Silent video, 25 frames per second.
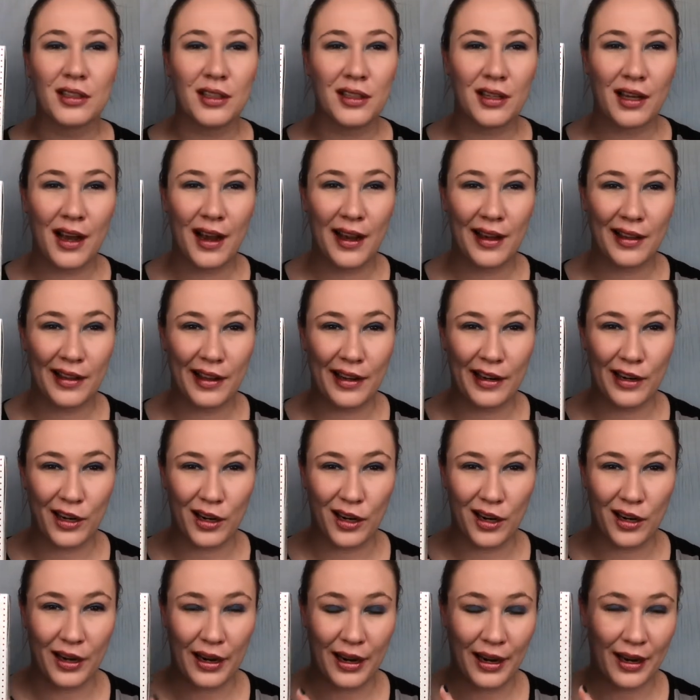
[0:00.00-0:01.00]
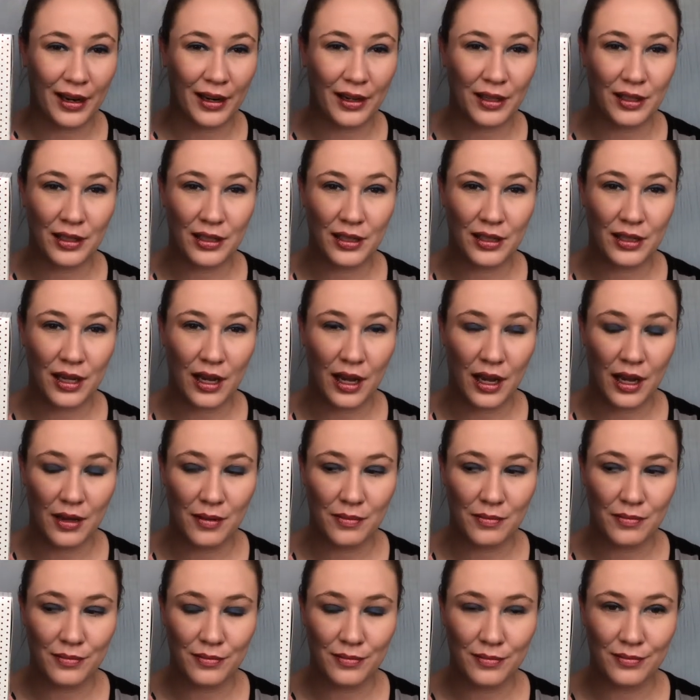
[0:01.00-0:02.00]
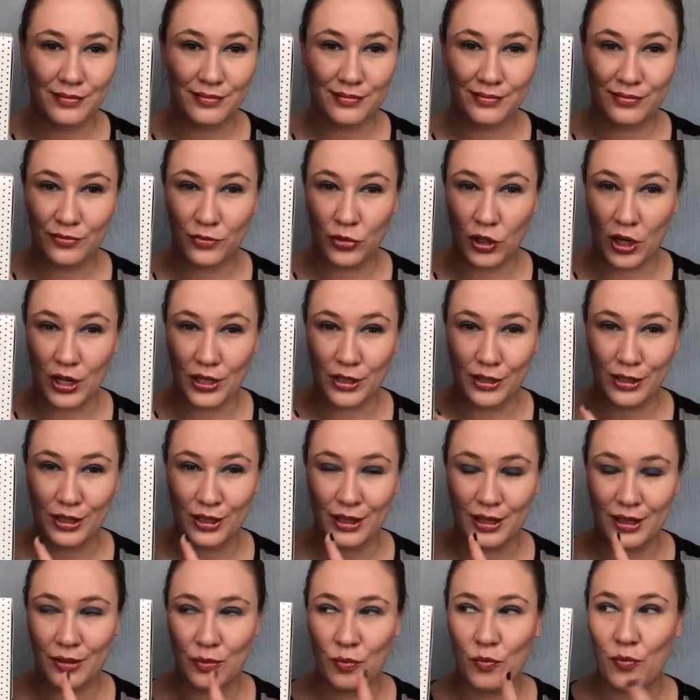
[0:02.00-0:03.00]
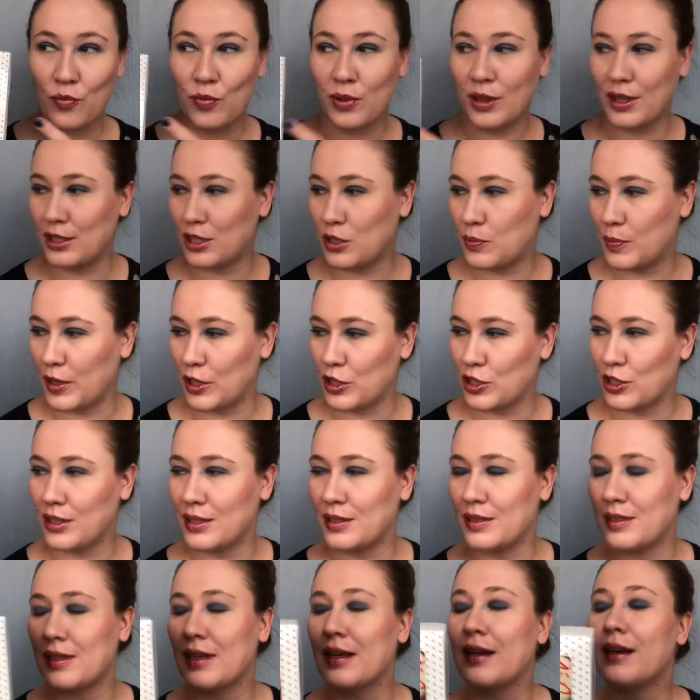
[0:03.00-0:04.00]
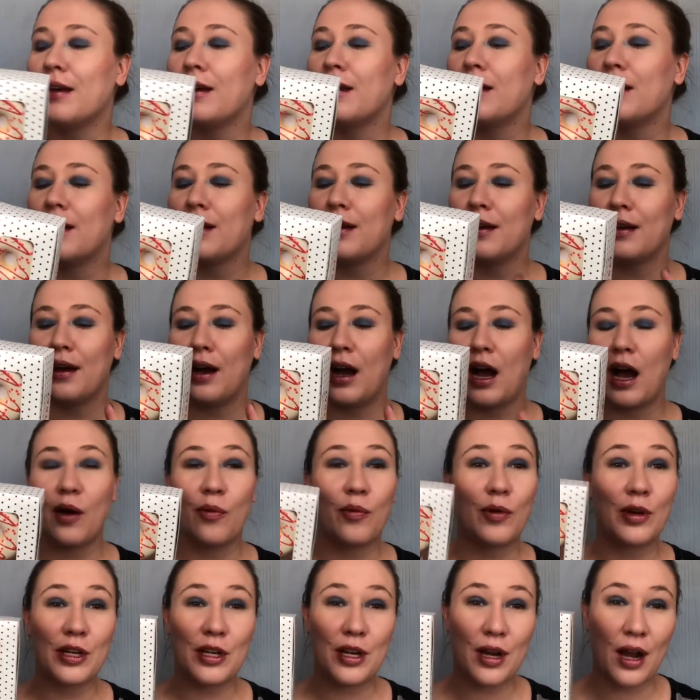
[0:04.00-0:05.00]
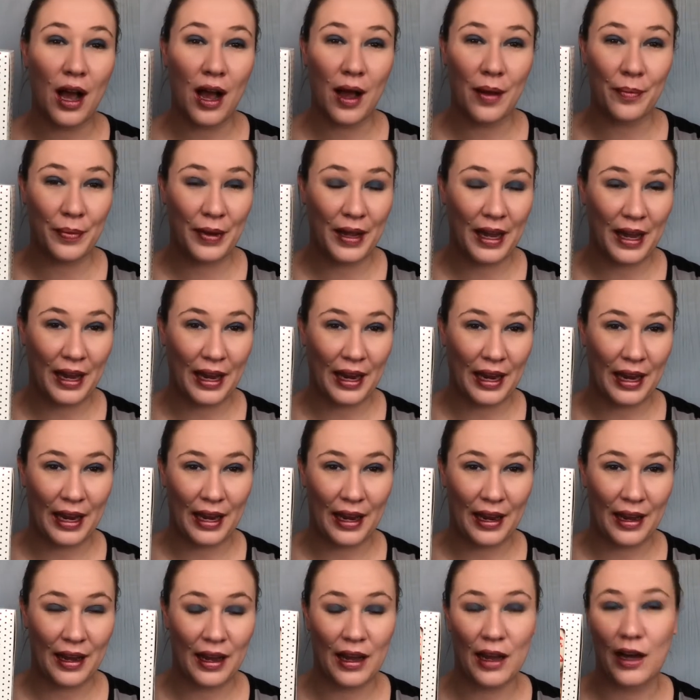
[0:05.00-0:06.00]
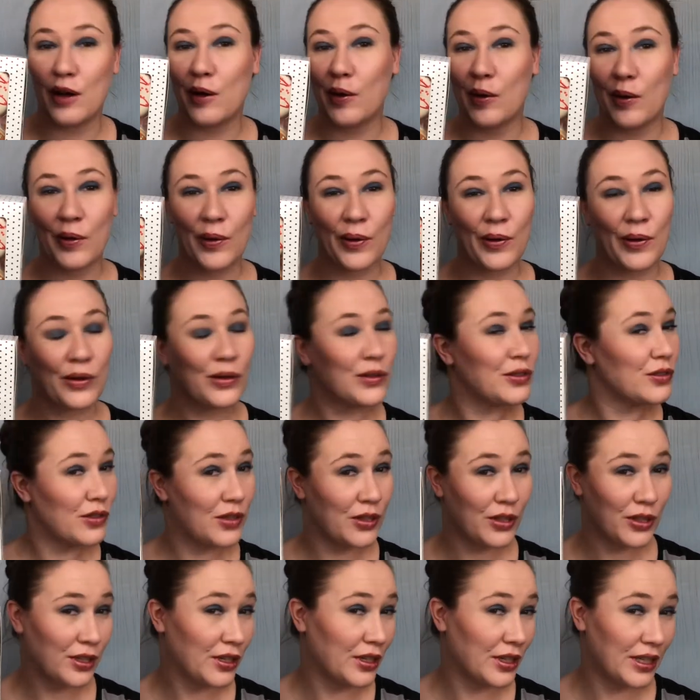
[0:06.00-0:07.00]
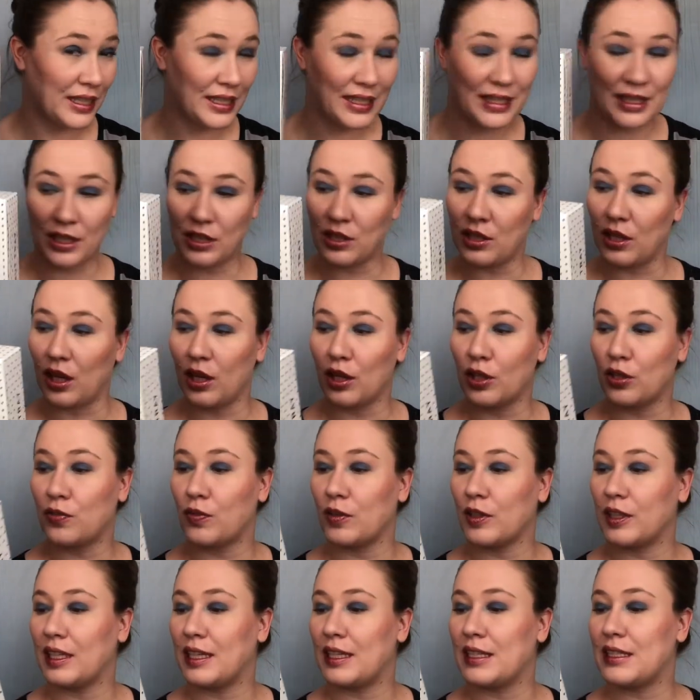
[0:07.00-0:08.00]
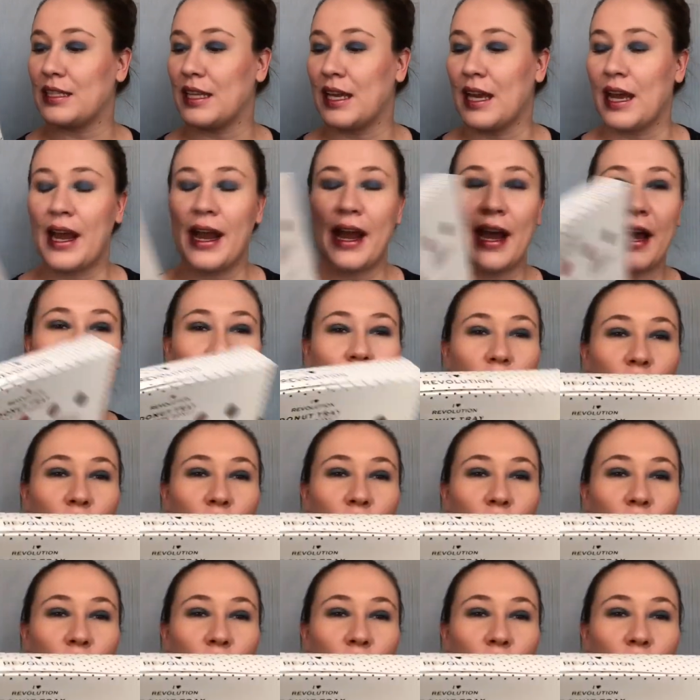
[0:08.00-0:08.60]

highlighter, and um, bronzer, plus sponges. I would not pay uh, $36 for this. And I